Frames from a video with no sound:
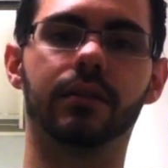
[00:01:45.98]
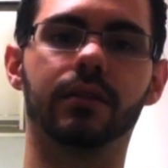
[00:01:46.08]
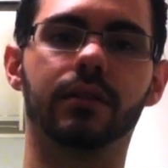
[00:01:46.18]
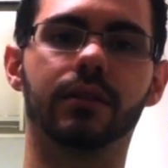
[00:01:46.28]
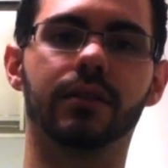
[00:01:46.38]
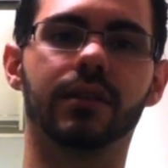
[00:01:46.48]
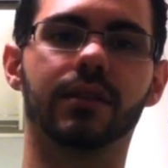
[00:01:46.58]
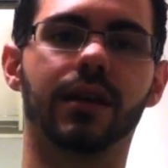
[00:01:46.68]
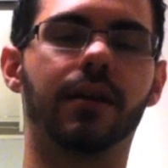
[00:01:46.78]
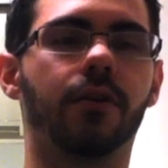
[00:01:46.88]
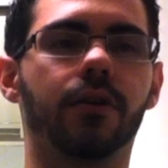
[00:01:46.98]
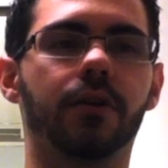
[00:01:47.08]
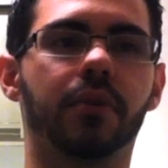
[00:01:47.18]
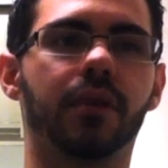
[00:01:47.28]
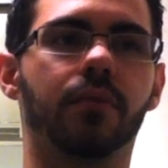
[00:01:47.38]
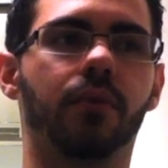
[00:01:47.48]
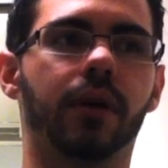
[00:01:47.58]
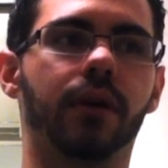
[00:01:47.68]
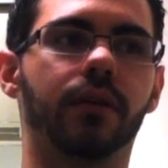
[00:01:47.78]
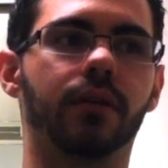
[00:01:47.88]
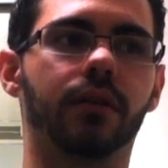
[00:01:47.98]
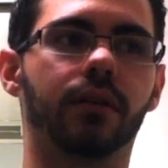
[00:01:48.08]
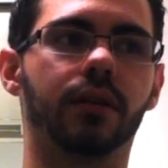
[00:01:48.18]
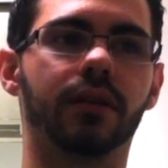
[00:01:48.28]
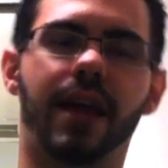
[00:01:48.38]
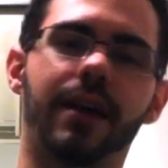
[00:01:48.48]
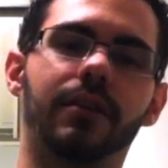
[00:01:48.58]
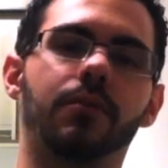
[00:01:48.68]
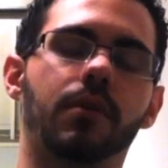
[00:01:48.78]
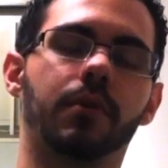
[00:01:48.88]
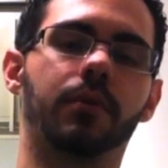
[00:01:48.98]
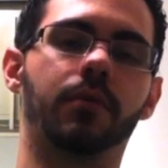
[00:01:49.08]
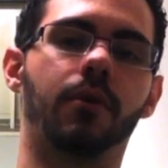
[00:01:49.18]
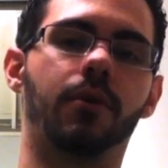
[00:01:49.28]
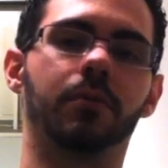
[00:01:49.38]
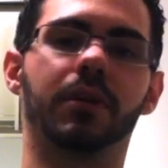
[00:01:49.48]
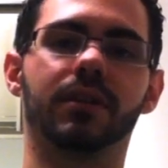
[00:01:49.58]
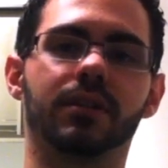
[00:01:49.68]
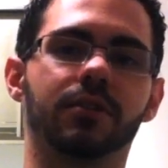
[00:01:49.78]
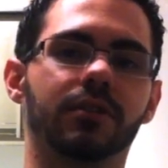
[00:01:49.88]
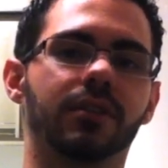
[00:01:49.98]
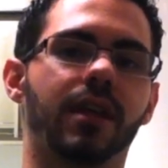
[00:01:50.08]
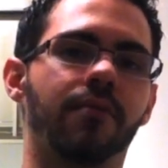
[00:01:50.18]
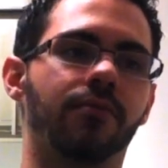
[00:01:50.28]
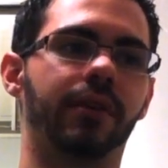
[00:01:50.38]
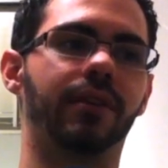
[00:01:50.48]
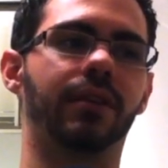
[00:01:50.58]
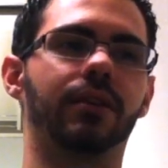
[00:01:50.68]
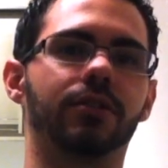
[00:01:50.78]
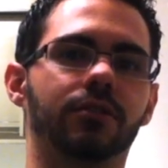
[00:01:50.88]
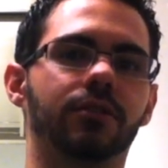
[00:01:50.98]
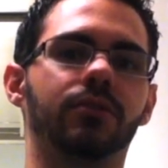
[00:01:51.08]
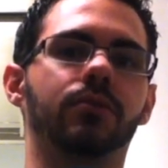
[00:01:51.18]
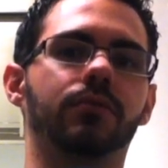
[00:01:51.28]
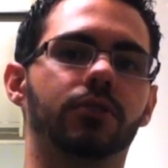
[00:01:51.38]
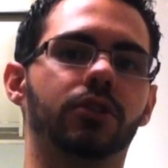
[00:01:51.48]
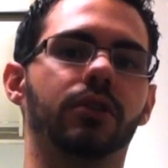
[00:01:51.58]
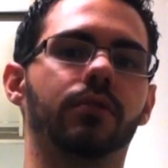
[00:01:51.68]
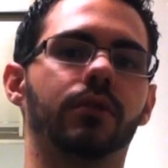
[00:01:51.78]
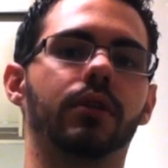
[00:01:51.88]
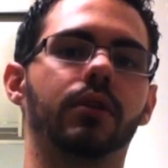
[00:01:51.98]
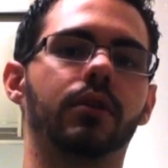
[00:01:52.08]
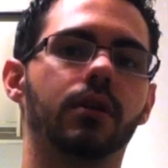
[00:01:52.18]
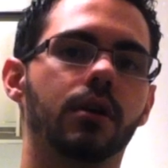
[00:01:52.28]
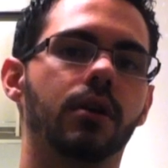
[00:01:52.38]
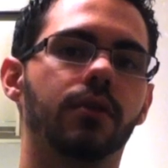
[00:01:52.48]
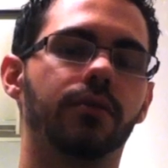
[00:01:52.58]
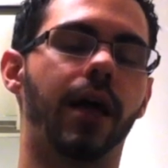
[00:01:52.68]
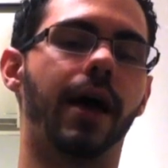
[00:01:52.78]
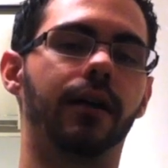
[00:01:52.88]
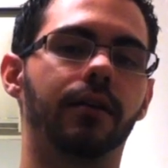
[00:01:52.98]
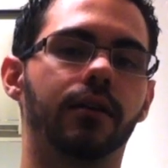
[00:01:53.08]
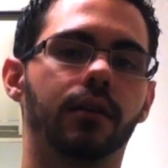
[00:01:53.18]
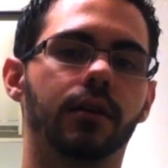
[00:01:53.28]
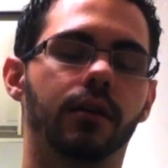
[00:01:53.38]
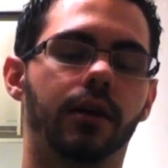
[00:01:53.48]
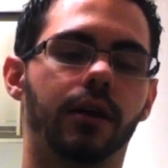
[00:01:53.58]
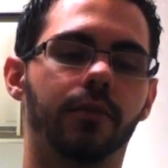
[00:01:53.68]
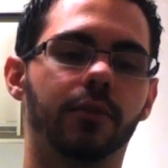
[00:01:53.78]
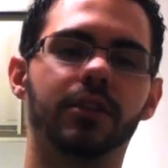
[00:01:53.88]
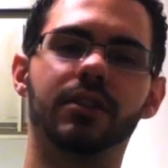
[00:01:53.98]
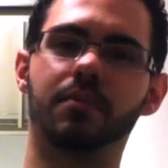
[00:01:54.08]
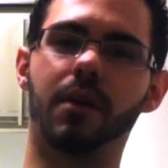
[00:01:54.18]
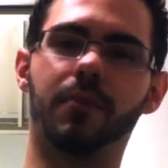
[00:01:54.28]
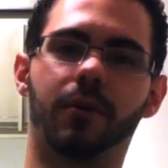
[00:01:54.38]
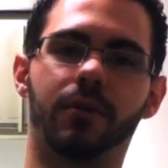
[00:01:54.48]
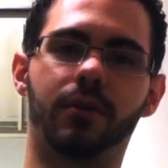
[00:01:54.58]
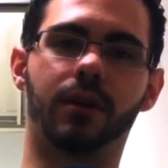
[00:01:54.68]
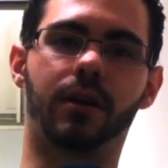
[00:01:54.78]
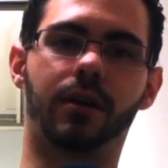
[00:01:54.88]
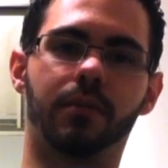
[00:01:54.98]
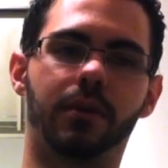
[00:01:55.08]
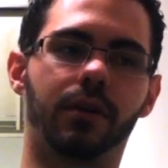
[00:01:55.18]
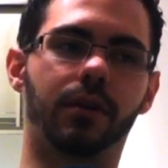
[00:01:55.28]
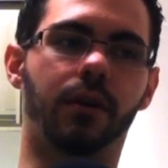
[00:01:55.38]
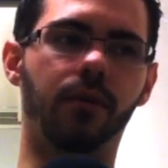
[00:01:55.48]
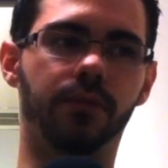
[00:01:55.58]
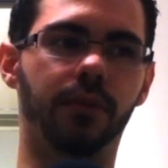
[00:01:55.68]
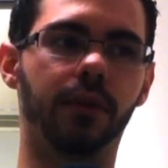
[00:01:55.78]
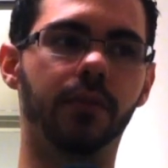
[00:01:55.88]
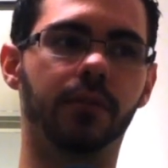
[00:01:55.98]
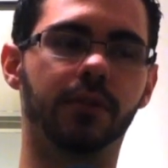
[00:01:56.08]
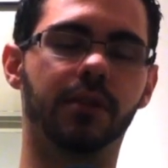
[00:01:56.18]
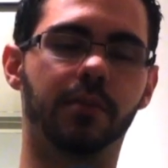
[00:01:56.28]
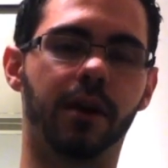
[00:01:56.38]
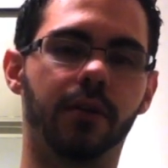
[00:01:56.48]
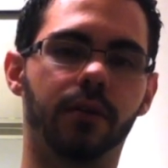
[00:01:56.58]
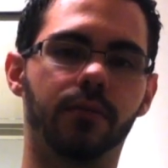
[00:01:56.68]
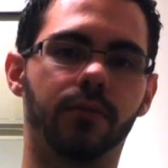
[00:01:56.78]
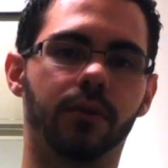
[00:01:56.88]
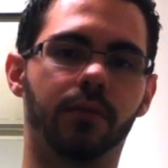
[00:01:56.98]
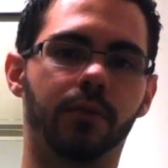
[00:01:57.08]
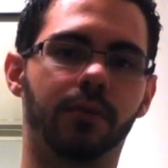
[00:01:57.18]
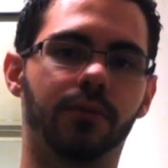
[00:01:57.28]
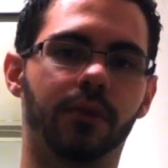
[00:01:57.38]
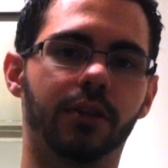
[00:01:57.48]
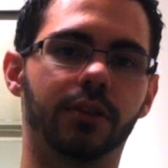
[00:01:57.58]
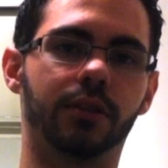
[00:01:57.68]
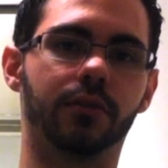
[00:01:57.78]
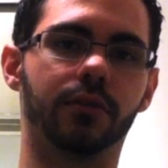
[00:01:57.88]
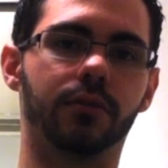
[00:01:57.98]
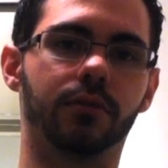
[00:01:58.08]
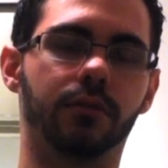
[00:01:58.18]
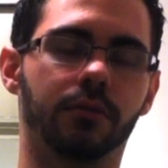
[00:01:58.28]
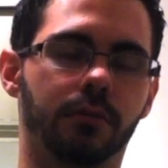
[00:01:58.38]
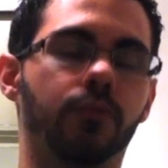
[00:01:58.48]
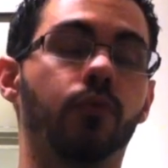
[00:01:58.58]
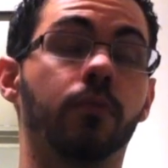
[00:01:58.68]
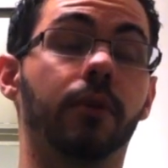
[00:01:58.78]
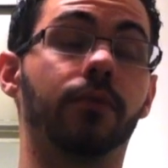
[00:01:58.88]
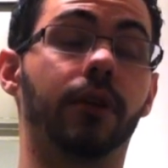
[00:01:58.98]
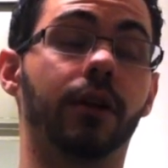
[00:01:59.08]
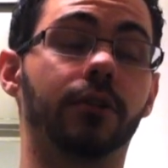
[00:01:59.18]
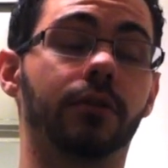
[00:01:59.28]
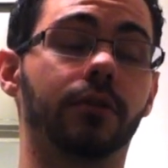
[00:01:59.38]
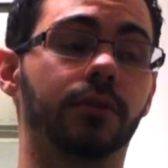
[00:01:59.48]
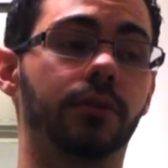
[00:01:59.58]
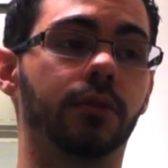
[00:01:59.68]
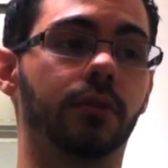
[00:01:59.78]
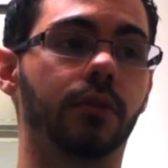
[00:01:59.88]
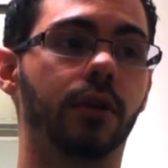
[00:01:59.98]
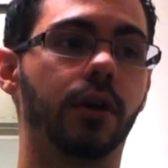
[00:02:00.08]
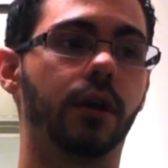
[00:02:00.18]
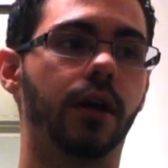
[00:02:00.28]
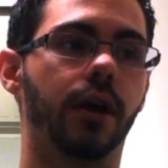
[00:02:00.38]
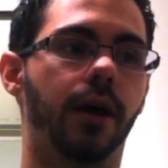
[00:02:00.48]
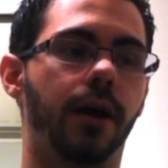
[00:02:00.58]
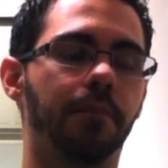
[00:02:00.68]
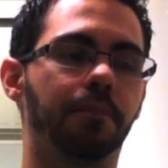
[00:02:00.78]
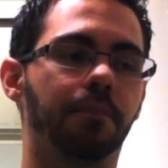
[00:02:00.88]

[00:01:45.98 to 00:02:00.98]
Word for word: it, it's it's kind of hard to pinpoint exactly what went wrong because it's just everything is just sort of generally flat, um, which is a bummer. Uh, but hopefully we'll see better from Ruben Fleischer, Ruben Fleischer in the future. Um,